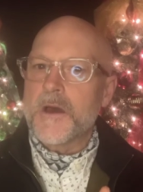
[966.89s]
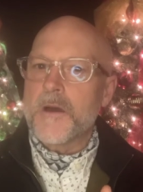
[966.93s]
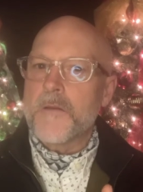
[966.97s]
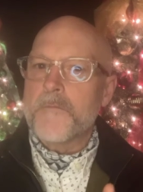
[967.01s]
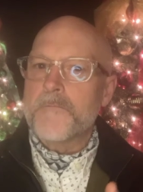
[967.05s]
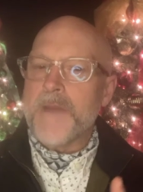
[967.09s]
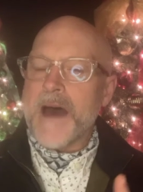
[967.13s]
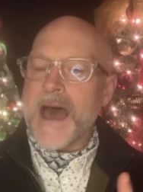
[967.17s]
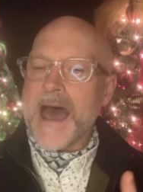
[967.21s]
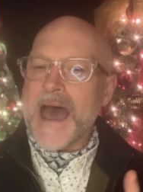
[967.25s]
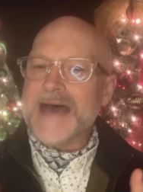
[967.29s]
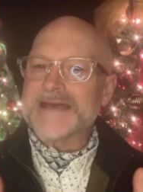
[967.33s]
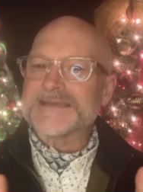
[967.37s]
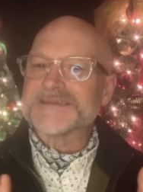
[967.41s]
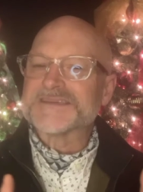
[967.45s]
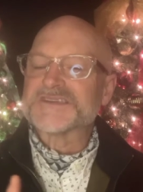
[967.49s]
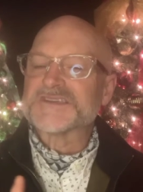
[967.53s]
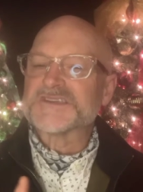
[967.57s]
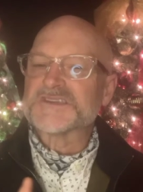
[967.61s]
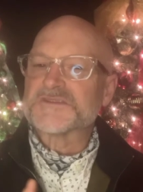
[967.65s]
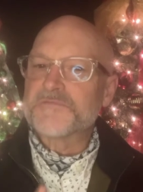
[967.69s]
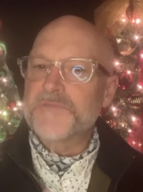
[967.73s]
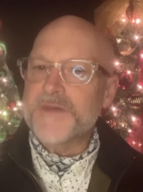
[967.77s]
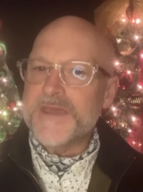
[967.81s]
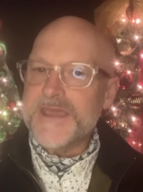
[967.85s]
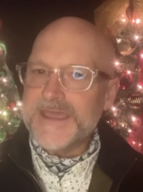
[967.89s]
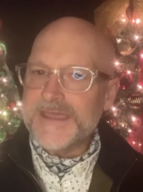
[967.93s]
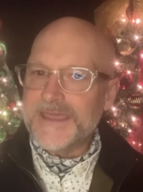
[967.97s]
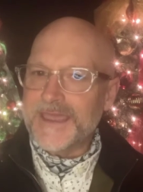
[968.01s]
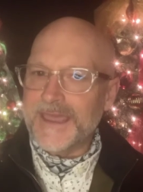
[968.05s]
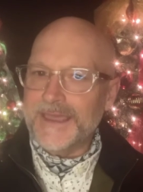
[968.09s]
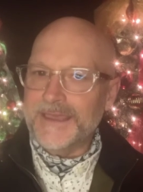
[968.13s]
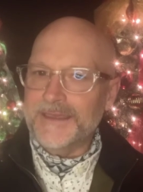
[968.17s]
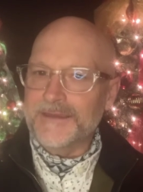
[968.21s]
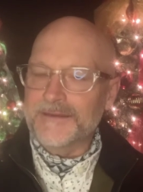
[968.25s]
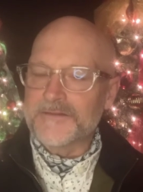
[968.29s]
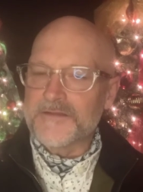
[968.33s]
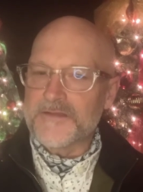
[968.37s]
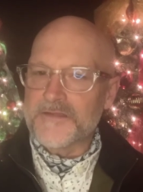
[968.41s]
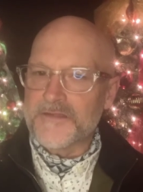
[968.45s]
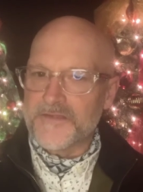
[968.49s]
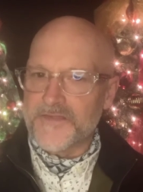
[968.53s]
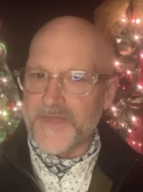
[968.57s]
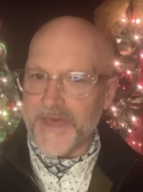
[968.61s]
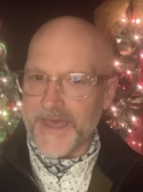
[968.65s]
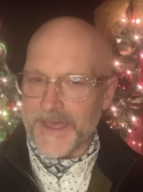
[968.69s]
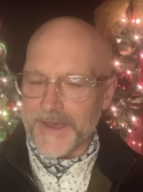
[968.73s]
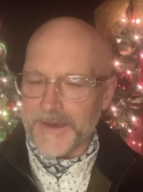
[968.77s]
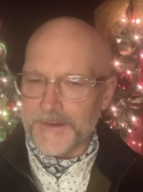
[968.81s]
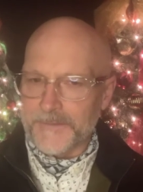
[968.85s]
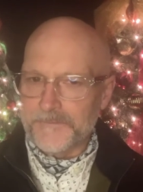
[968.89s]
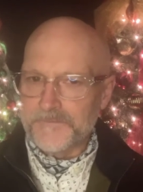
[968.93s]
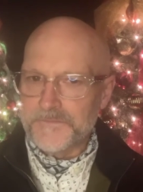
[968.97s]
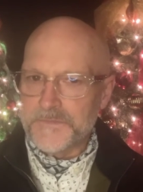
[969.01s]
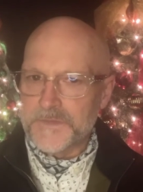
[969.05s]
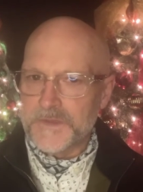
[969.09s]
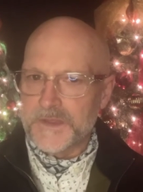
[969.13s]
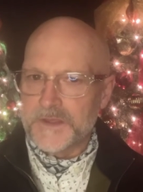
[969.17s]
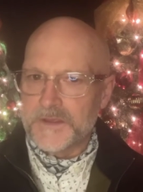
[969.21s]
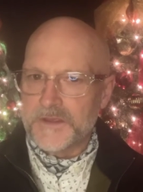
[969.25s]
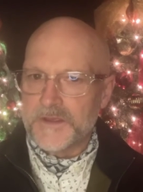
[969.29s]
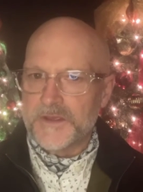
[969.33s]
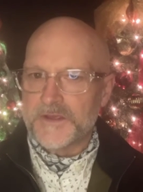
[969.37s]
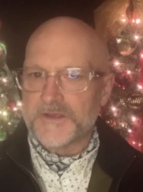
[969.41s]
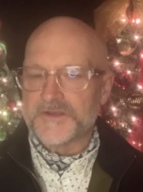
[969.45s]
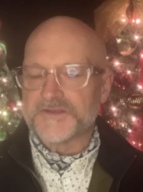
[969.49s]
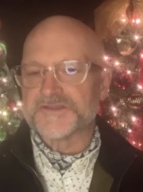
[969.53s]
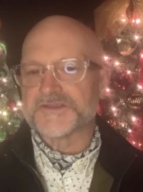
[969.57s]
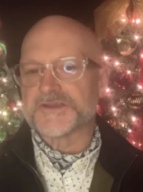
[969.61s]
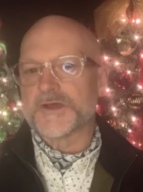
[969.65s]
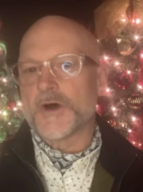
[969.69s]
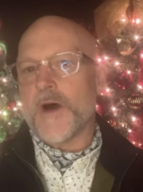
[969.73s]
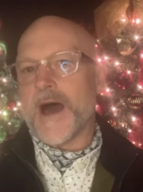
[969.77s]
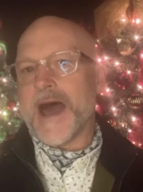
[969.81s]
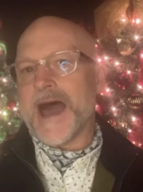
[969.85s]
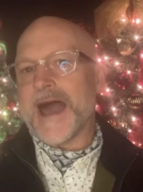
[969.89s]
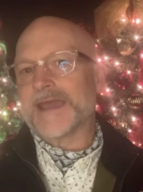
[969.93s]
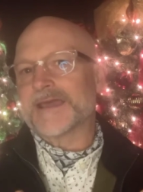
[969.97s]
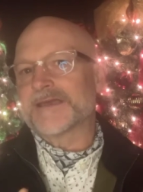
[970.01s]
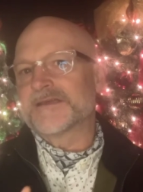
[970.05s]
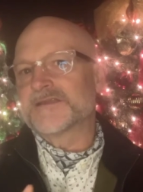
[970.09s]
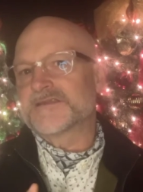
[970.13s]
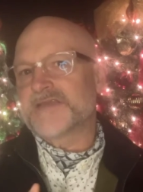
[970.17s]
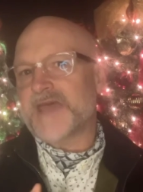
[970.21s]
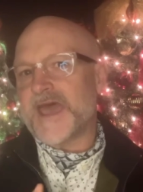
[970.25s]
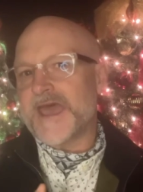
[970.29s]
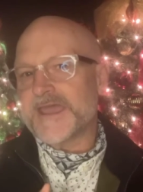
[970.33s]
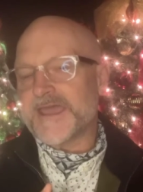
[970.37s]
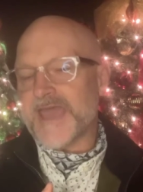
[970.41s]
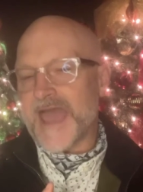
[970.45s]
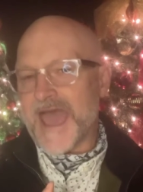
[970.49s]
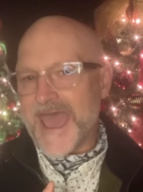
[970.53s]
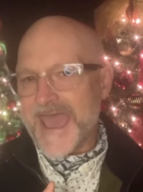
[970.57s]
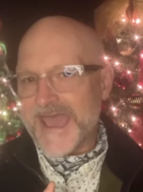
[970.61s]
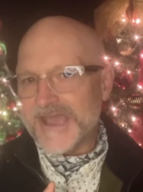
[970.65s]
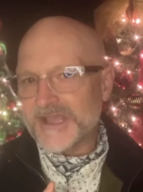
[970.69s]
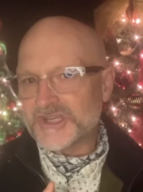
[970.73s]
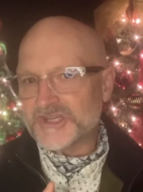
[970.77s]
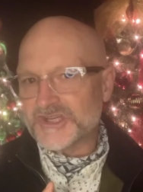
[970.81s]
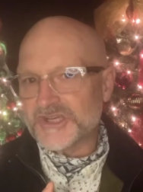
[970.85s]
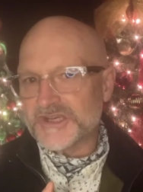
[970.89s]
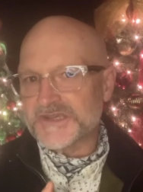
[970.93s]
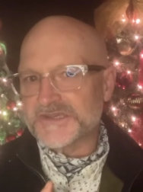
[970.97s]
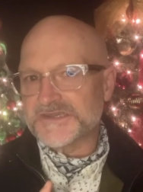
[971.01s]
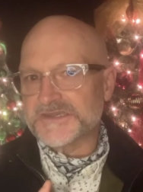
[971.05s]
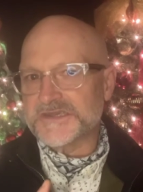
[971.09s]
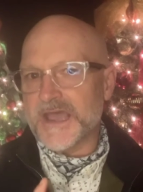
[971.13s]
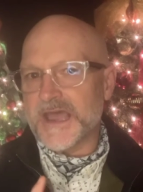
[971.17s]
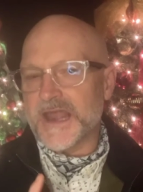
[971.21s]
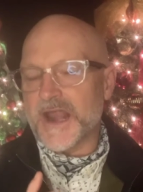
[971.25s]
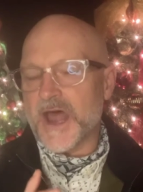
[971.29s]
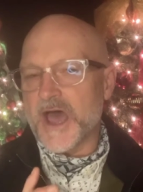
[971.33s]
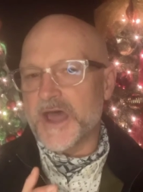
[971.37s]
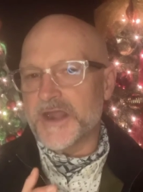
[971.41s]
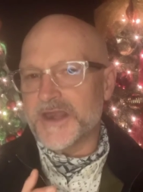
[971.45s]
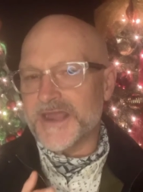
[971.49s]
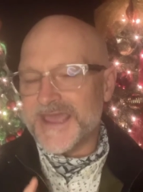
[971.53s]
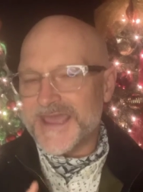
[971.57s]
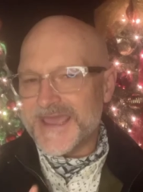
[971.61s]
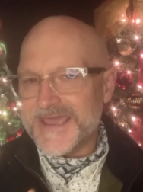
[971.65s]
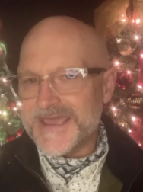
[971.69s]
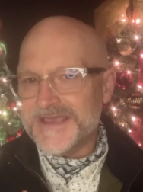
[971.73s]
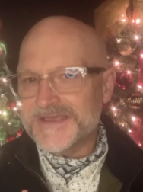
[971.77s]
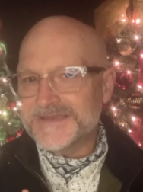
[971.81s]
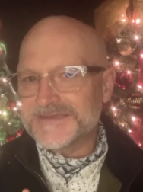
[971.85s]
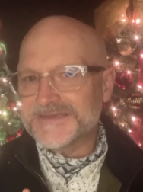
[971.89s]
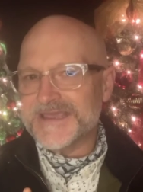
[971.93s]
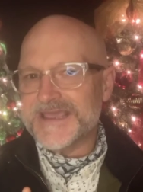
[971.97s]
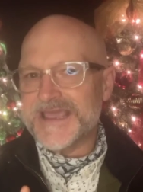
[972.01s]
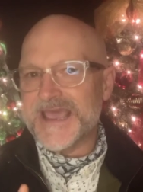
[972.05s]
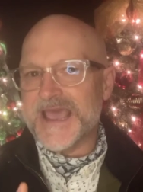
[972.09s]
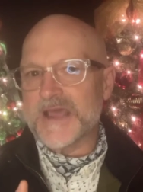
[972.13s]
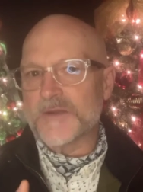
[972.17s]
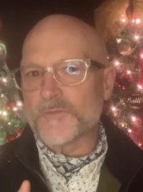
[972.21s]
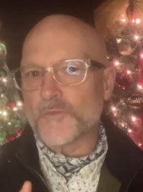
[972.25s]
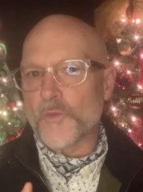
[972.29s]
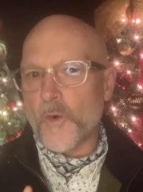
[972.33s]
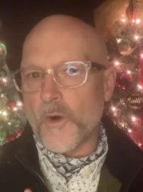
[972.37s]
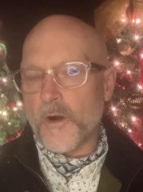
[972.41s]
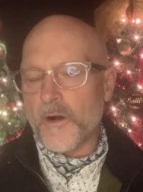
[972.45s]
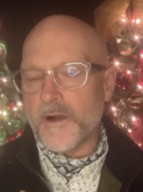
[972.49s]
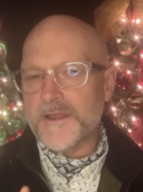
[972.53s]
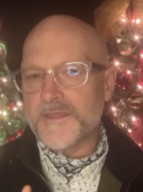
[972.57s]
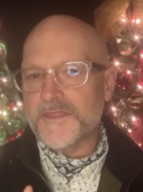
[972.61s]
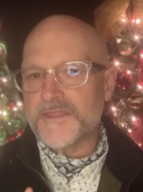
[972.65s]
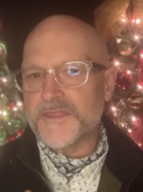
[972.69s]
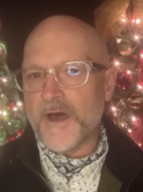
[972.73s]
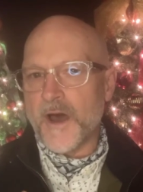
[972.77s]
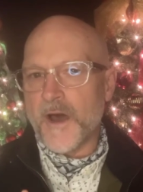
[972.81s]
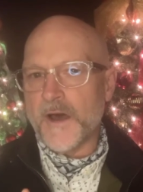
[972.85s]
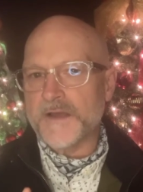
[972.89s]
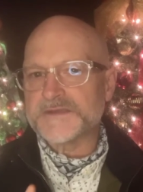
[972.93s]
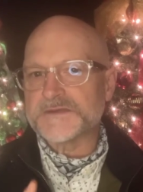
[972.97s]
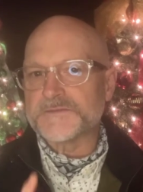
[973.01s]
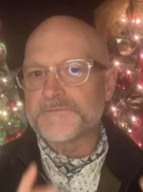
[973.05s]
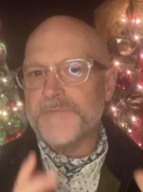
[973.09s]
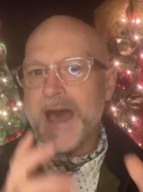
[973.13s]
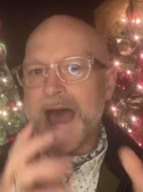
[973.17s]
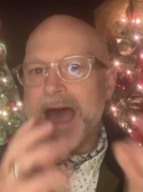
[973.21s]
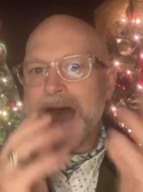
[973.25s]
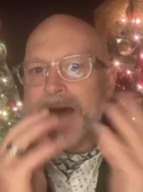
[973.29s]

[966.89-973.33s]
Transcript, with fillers: by speaking them so I can take anxious and uneasy and worried thoughts by